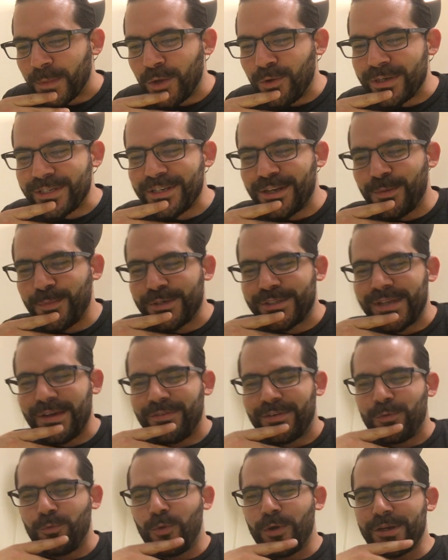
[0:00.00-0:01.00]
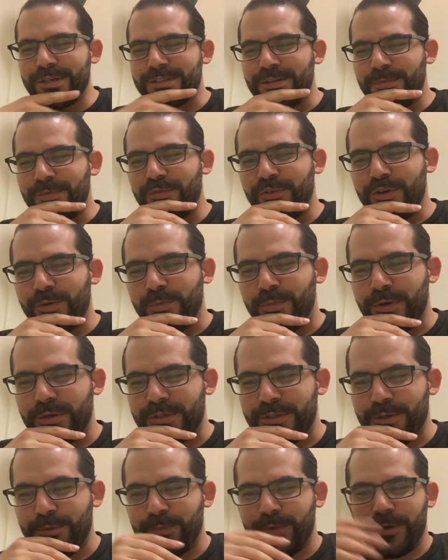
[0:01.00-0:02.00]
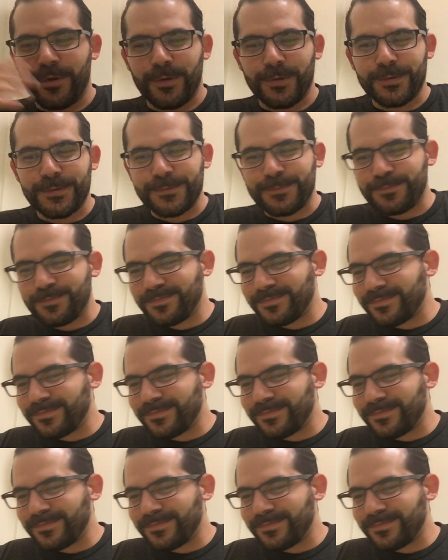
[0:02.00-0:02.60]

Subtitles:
Question number seven: What are some of your BookTube goals?